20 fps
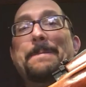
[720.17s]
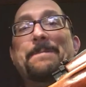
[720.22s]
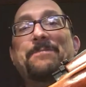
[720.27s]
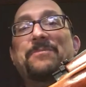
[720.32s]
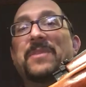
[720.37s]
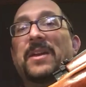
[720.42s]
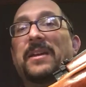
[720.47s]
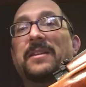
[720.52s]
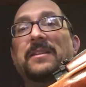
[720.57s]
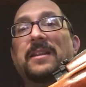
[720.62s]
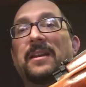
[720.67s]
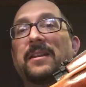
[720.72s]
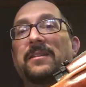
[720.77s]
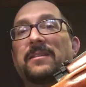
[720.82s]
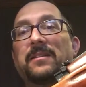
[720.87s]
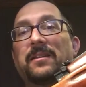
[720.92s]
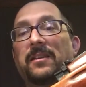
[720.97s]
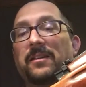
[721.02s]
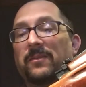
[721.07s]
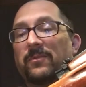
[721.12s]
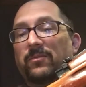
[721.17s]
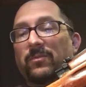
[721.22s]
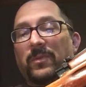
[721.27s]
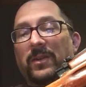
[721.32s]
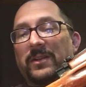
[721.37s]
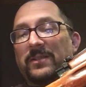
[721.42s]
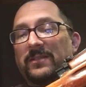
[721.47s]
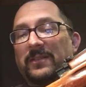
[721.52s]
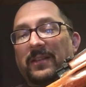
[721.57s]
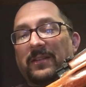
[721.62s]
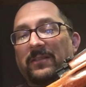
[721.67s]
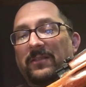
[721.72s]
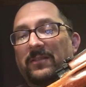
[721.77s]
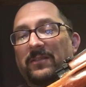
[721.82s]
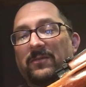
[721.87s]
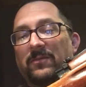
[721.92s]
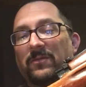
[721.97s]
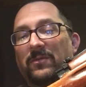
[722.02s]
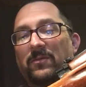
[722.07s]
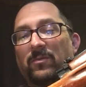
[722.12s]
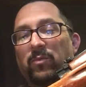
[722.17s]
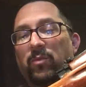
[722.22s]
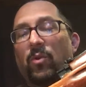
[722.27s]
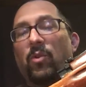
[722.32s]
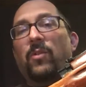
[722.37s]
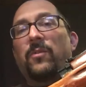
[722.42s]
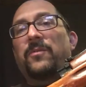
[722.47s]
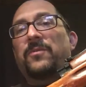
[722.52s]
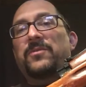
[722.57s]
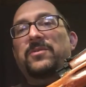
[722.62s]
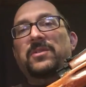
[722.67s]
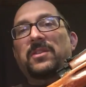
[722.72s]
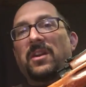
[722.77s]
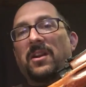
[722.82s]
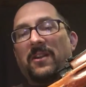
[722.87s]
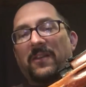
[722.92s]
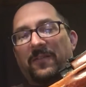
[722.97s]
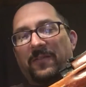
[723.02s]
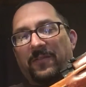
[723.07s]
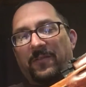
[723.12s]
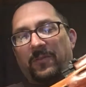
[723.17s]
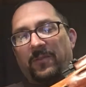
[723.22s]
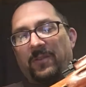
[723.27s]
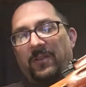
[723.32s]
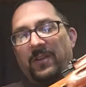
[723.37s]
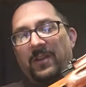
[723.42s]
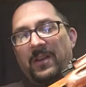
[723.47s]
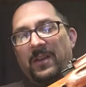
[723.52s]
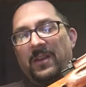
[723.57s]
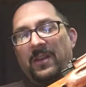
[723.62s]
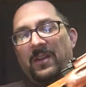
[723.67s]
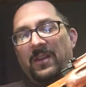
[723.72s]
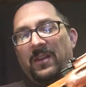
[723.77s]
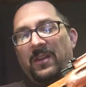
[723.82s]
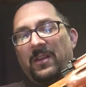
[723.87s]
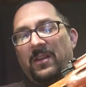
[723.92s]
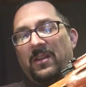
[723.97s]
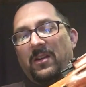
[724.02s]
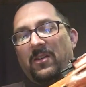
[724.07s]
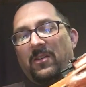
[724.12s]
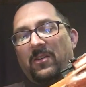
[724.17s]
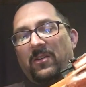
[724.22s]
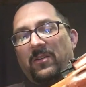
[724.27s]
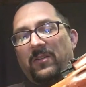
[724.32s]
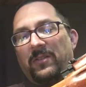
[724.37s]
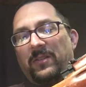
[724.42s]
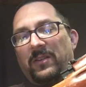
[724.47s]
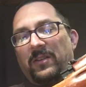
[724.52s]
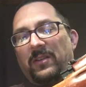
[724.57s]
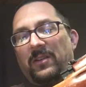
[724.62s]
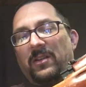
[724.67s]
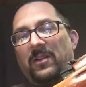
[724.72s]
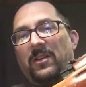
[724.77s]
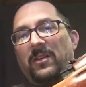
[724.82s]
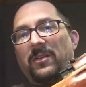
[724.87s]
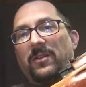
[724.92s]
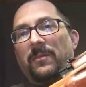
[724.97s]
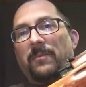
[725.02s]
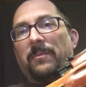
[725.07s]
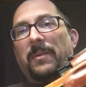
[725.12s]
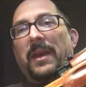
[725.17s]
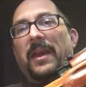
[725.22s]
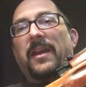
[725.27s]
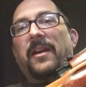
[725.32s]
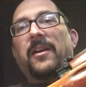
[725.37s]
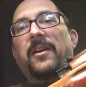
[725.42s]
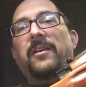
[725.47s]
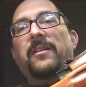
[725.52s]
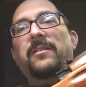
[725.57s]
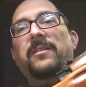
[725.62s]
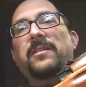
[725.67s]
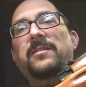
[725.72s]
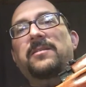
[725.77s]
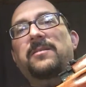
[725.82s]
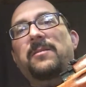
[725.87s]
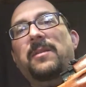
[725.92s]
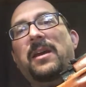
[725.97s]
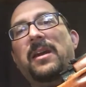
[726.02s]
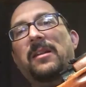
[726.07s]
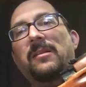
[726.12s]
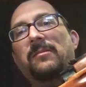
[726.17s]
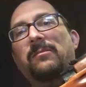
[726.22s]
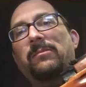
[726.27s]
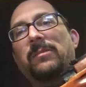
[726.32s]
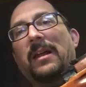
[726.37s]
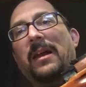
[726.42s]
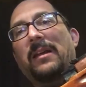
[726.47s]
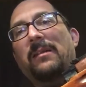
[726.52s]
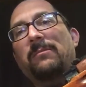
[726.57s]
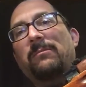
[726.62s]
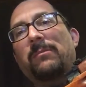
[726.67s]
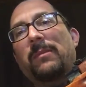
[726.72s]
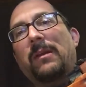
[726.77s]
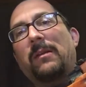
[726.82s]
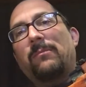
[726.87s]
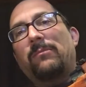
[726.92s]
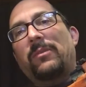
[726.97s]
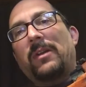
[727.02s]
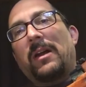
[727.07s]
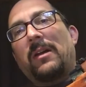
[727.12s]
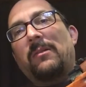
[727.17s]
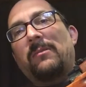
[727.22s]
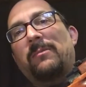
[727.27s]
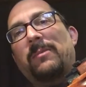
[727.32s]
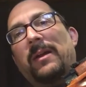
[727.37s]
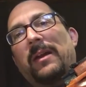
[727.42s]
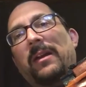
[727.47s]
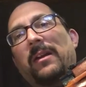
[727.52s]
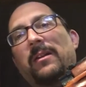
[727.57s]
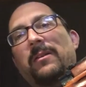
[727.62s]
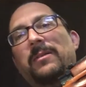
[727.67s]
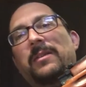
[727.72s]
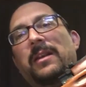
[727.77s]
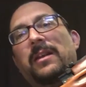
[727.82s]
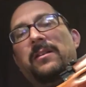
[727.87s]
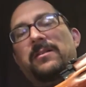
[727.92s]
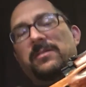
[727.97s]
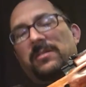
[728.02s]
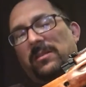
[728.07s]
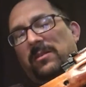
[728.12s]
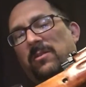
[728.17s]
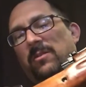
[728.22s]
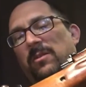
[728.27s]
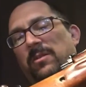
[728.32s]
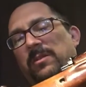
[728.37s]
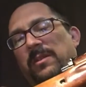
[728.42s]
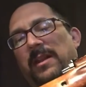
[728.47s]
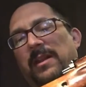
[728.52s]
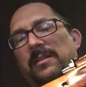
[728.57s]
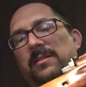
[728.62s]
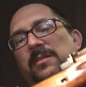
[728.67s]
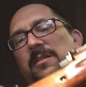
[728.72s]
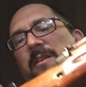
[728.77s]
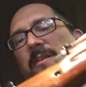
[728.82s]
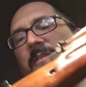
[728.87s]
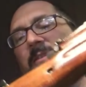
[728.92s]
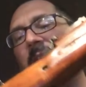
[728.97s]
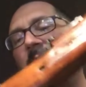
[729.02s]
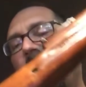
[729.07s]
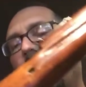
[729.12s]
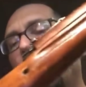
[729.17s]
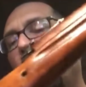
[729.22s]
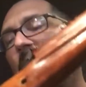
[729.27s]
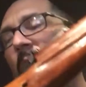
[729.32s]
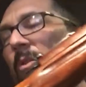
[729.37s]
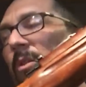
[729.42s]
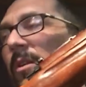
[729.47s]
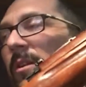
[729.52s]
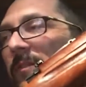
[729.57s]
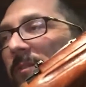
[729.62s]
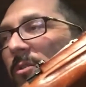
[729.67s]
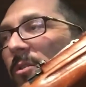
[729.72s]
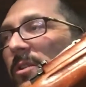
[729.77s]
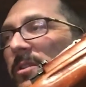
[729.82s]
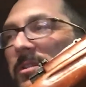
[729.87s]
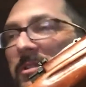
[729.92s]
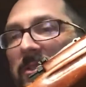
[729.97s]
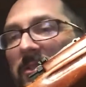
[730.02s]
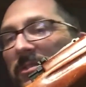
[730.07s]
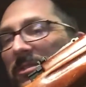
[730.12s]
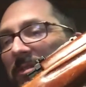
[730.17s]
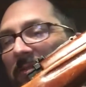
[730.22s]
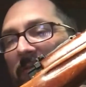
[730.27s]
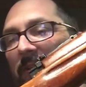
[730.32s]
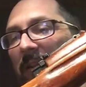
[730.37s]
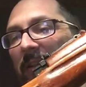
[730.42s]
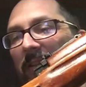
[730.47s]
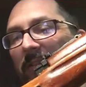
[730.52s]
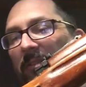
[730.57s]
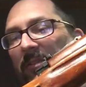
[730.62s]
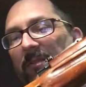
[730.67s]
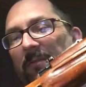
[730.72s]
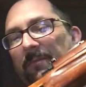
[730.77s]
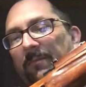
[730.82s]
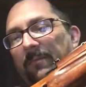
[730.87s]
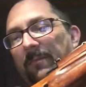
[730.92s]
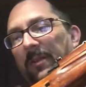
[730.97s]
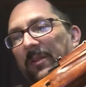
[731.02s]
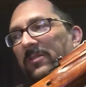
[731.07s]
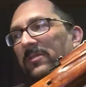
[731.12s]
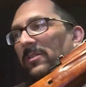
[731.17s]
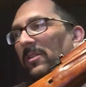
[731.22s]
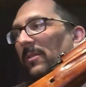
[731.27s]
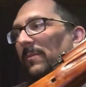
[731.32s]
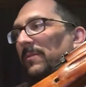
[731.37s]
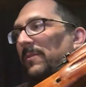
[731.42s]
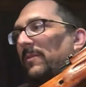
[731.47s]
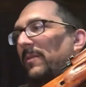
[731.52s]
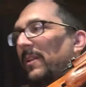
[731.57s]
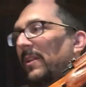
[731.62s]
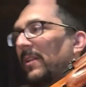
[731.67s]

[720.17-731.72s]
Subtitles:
like that, what is that, wolf stuff, or the bear, there's some kind of brown bear, what the hell is it called, that stuff, or of course there's the regular Milsurp,